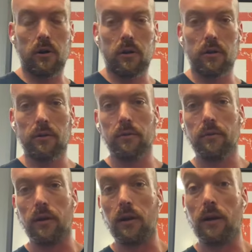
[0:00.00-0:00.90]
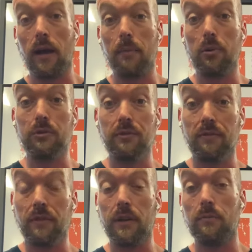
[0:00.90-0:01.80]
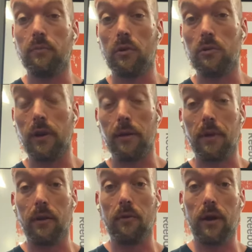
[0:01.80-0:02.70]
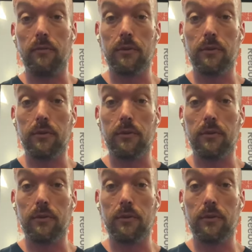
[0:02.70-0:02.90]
our hypertrophy programming, right?